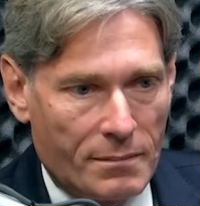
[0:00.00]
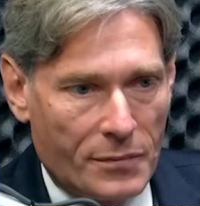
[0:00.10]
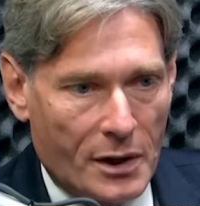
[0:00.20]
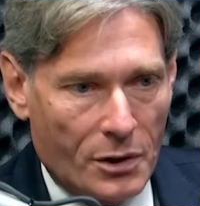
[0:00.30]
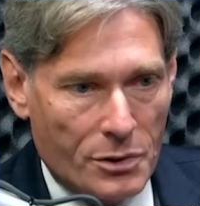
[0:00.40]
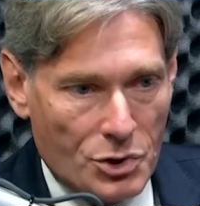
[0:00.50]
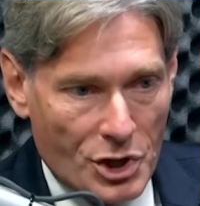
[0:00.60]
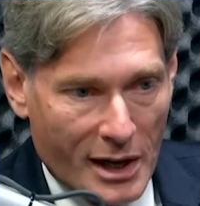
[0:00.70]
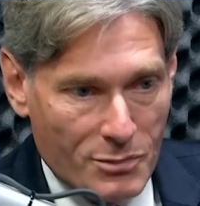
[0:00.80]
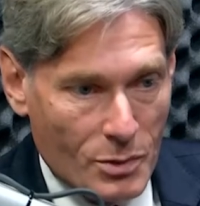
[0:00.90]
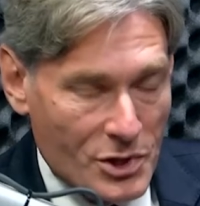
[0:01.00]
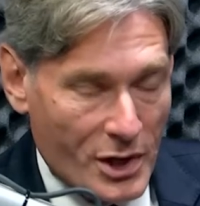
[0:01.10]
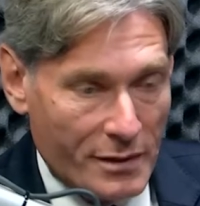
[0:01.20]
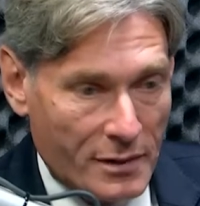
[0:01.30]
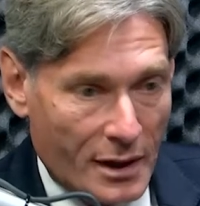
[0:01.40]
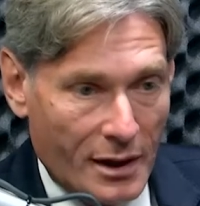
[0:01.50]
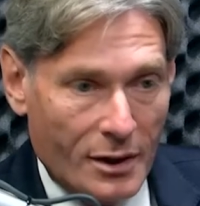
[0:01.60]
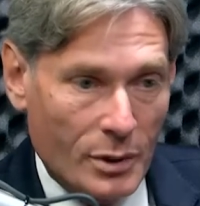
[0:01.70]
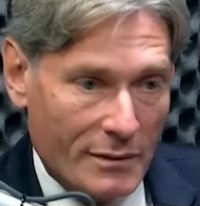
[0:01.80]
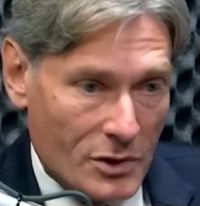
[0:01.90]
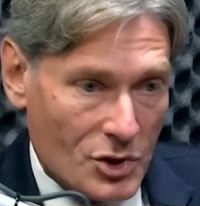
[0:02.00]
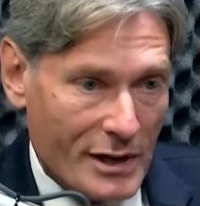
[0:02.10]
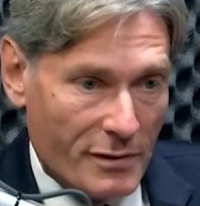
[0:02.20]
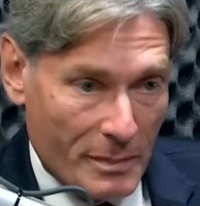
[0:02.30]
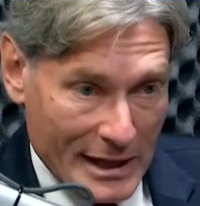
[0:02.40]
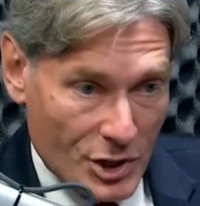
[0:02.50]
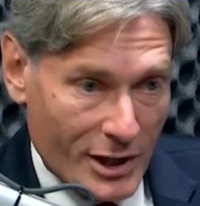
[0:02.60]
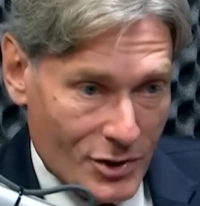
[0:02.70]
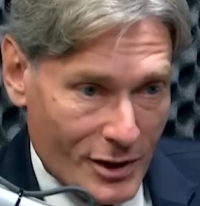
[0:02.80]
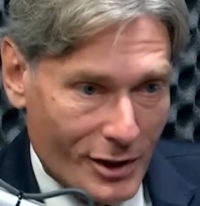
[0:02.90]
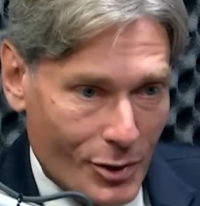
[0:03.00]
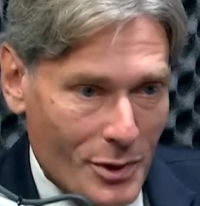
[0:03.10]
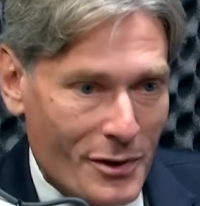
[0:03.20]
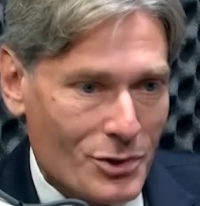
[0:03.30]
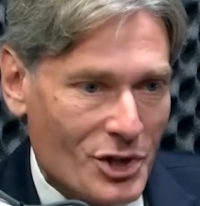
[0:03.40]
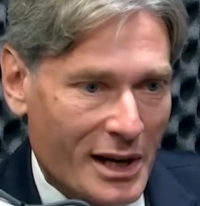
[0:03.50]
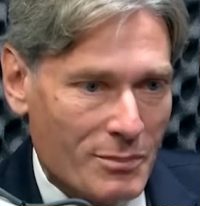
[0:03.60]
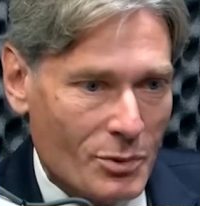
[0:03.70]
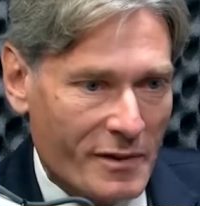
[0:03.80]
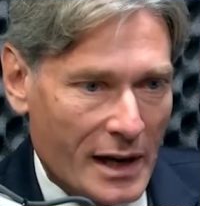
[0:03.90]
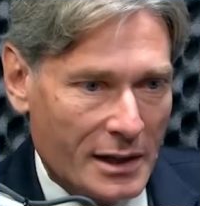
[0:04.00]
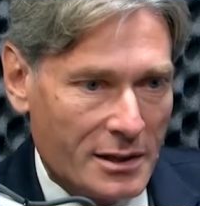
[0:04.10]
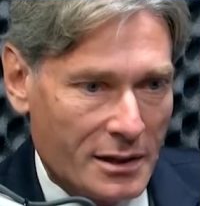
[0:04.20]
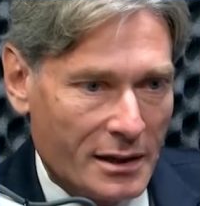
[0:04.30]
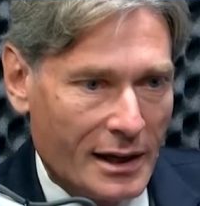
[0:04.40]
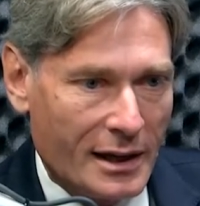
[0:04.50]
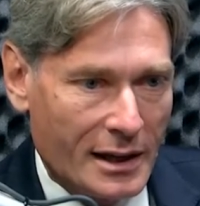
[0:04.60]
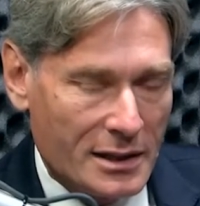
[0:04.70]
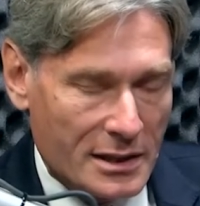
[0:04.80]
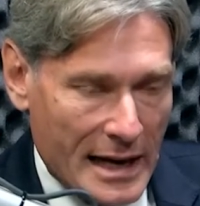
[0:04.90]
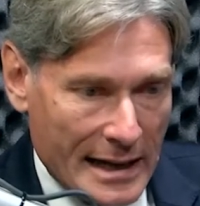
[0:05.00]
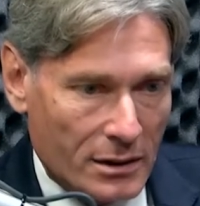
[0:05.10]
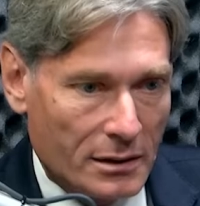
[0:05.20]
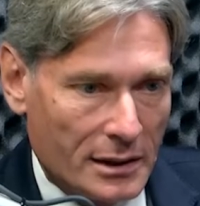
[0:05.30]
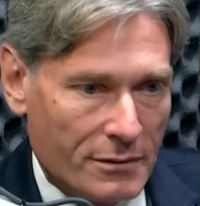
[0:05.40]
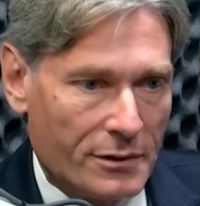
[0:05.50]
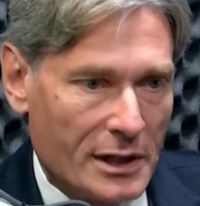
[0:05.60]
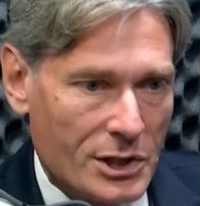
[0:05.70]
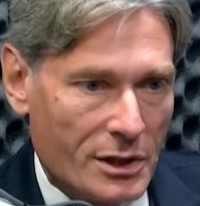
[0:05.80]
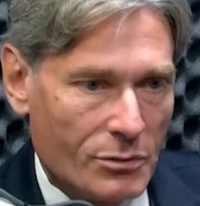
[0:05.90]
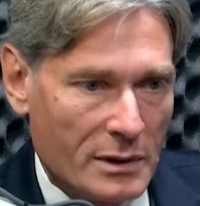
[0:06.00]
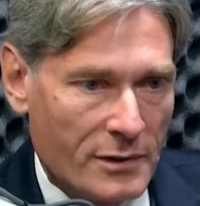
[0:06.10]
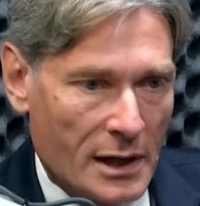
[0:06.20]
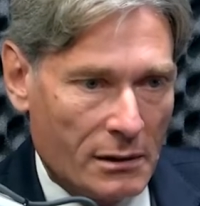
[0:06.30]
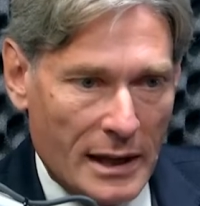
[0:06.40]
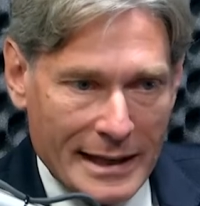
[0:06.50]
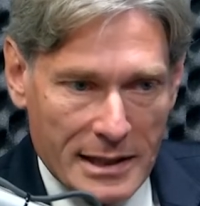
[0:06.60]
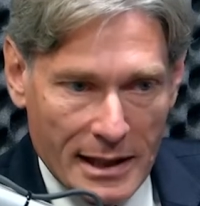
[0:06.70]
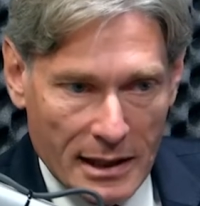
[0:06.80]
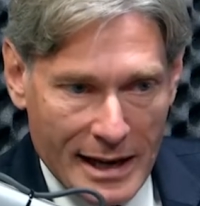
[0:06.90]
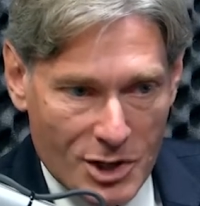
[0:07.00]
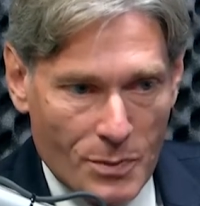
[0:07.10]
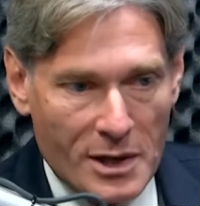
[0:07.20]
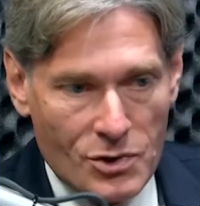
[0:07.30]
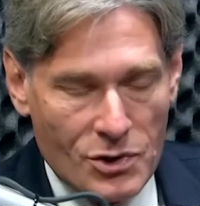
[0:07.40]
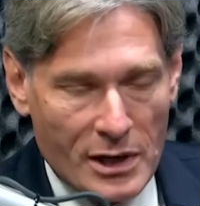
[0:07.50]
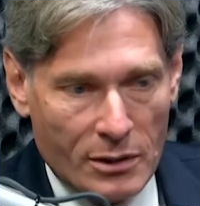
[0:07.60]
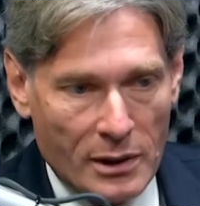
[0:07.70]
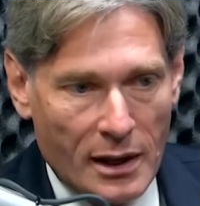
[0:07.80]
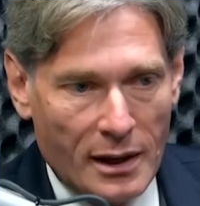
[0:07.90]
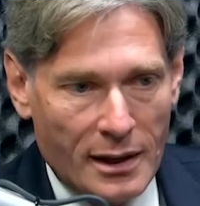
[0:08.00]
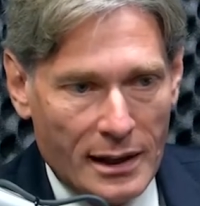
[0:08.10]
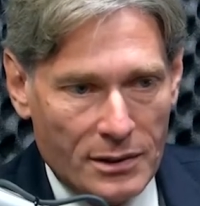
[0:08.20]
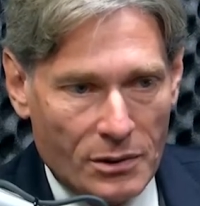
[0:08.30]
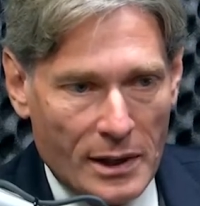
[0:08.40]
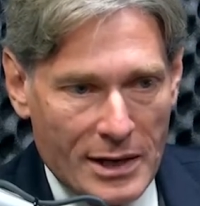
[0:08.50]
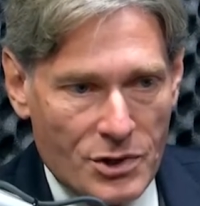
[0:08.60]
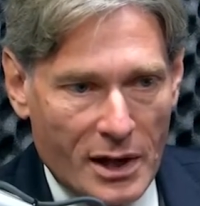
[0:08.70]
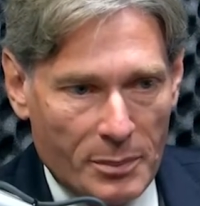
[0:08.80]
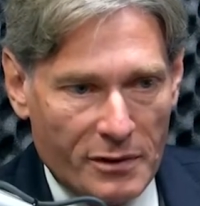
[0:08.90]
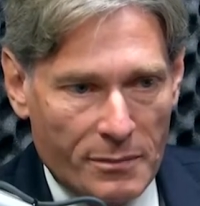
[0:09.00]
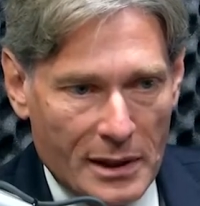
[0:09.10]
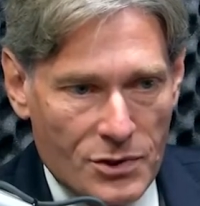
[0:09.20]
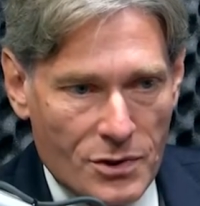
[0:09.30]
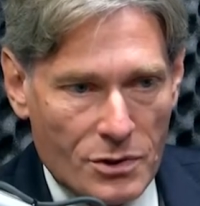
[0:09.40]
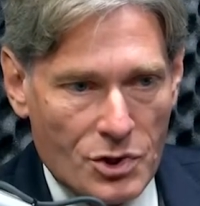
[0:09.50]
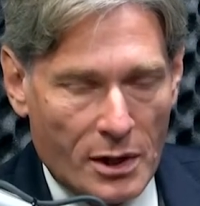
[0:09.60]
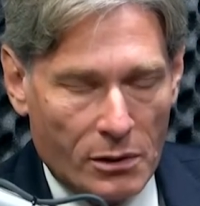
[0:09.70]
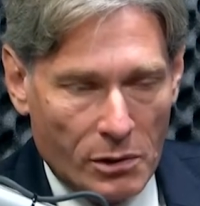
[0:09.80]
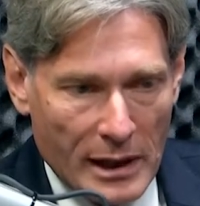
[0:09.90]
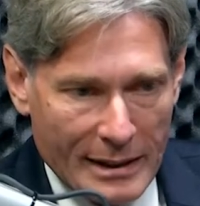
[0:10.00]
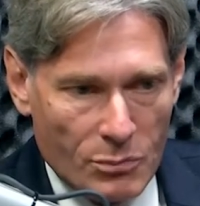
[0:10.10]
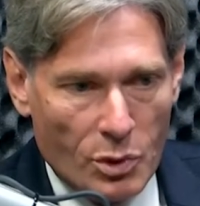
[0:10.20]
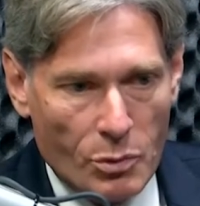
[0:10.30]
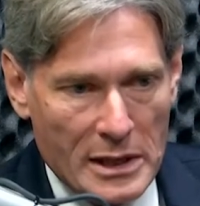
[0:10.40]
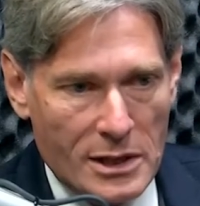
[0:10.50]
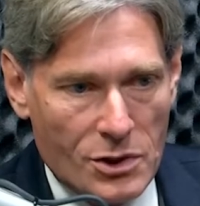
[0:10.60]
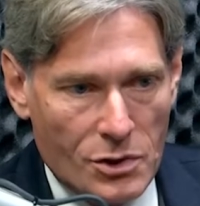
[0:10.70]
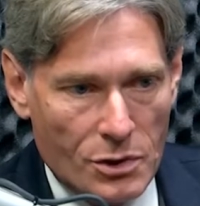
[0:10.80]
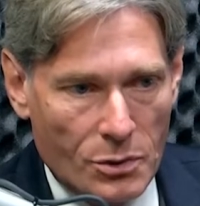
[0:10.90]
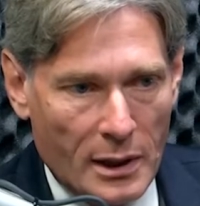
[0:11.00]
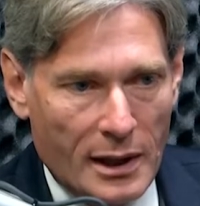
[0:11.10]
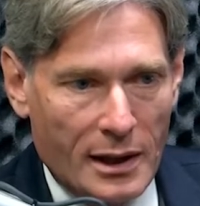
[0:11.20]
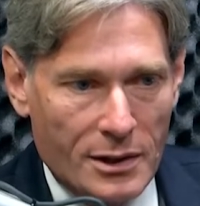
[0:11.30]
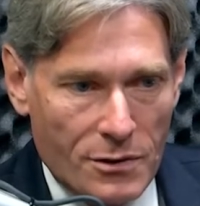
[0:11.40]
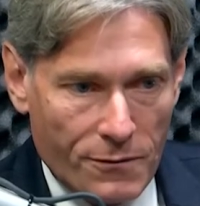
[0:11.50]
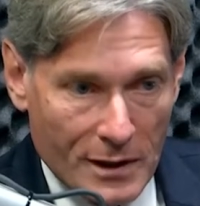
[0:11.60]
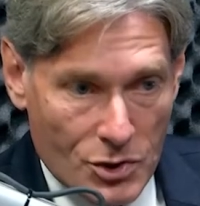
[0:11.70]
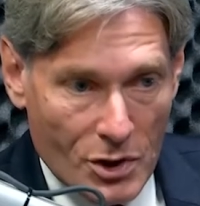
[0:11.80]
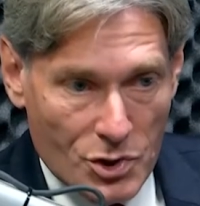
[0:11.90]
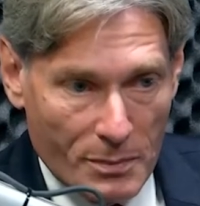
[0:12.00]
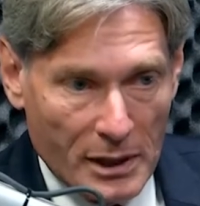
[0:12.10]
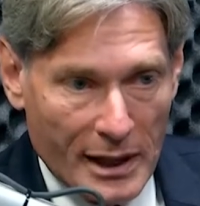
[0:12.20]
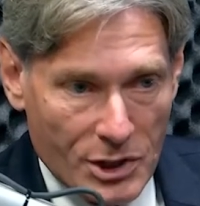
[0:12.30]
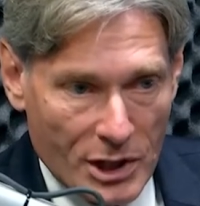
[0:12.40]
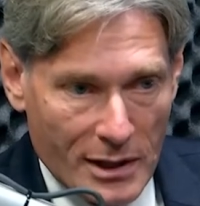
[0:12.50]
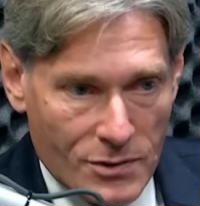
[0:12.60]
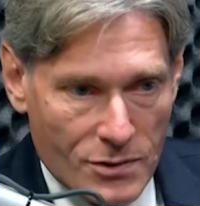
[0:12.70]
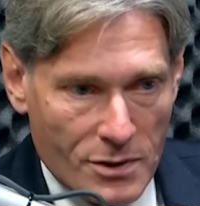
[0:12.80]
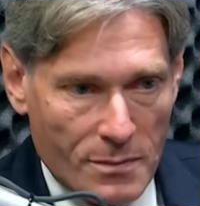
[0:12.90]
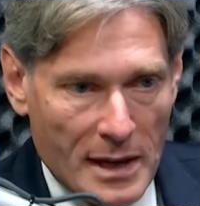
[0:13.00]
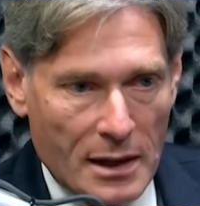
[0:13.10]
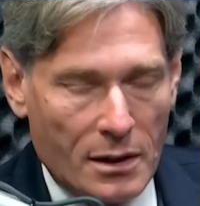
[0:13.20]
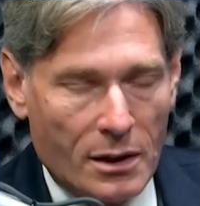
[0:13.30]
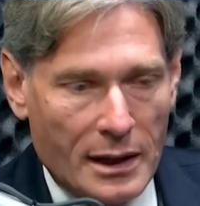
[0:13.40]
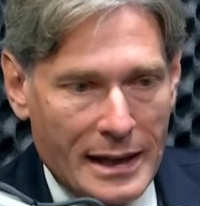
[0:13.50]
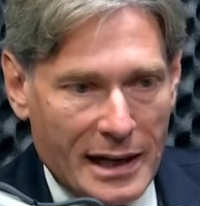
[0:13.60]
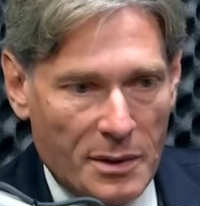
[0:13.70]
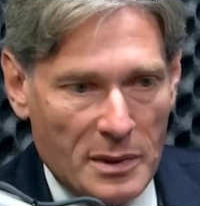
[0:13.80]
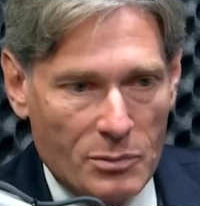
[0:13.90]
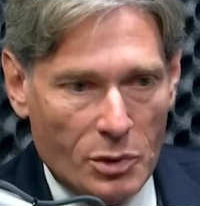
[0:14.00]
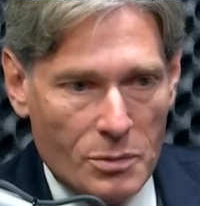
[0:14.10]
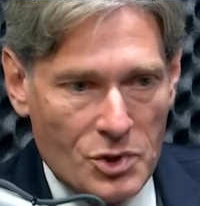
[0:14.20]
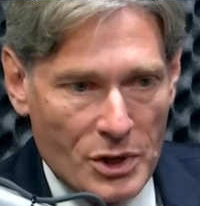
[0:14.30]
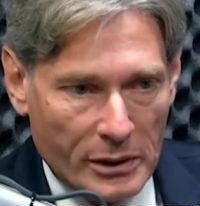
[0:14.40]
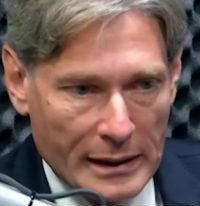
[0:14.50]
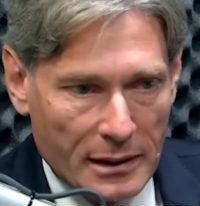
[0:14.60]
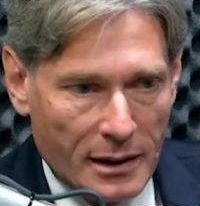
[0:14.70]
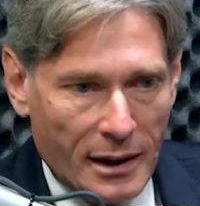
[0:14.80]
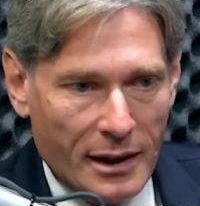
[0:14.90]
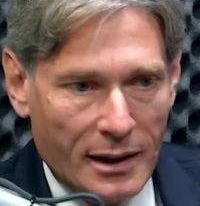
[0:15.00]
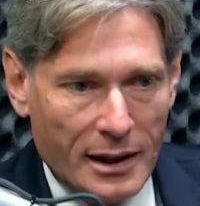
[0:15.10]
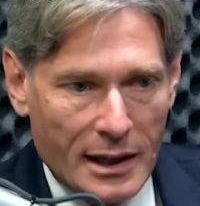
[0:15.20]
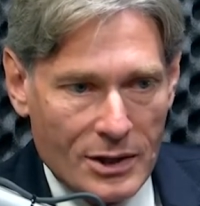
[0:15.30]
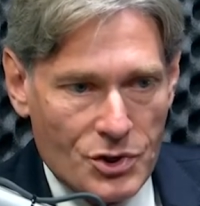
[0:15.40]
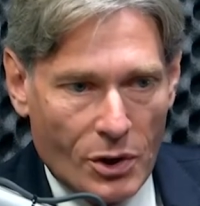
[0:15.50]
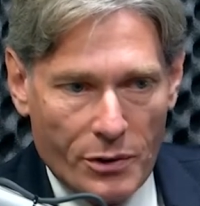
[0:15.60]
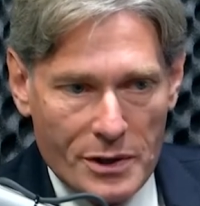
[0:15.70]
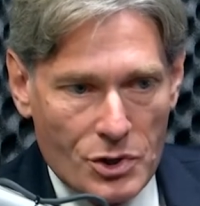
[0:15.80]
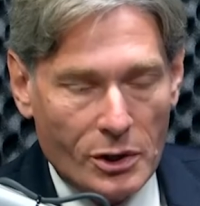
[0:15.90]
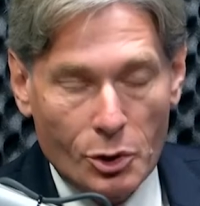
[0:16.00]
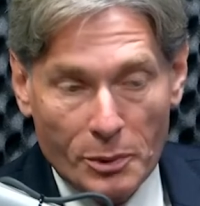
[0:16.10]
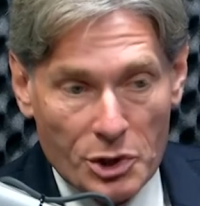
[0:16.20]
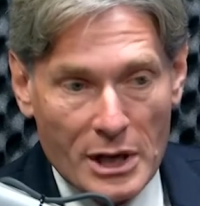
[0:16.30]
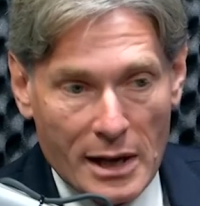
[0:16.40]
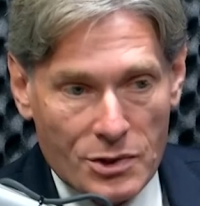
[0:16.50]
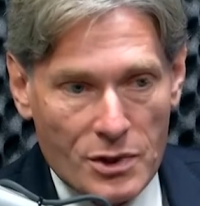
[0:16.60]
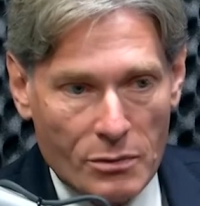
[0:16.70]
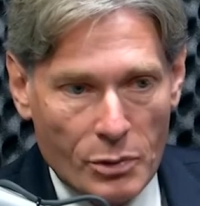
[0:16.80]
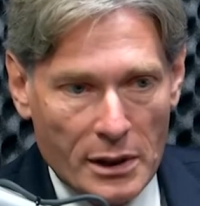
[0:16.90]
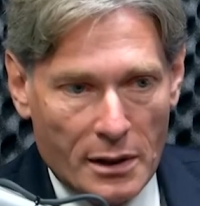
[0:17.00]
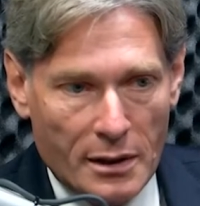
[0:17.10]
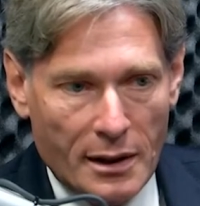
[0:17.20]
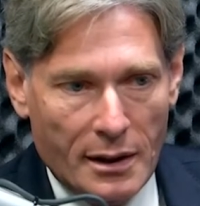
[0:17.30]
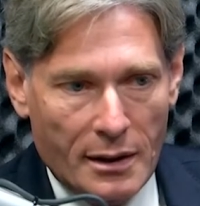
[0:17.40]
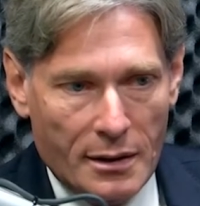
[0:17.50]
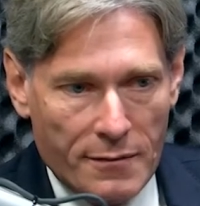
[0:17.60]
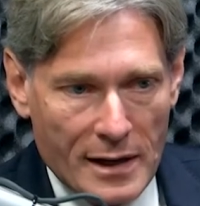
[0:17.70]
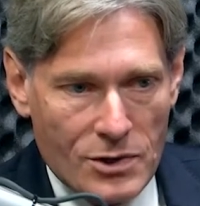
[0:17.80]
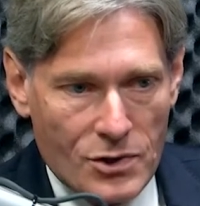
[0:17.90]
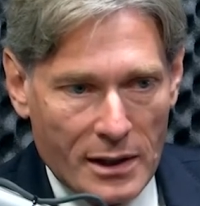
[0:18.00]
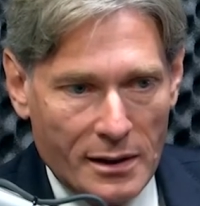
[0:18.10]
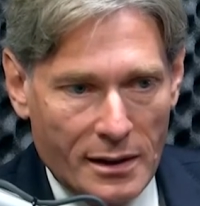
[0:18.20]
All those jobs we saved, we have to save the paychecks that go with those jobs. We've got to tackle inflation. We've done a lot to get gas prices down in the last couple of months. There's a lot more we need to do to fix our supply chains, to make our economy more resilient against all these global shocks that we are facing.